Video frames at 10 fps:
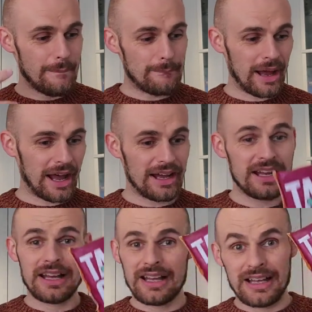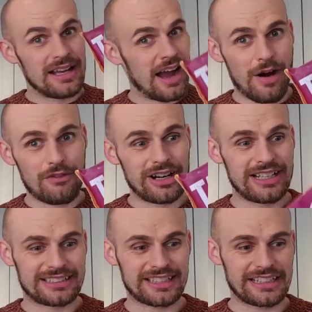But I'm really
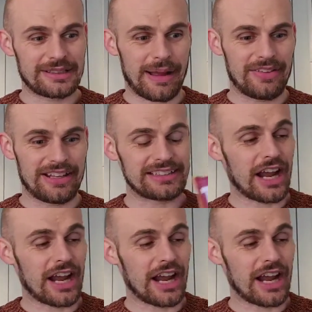excited about these.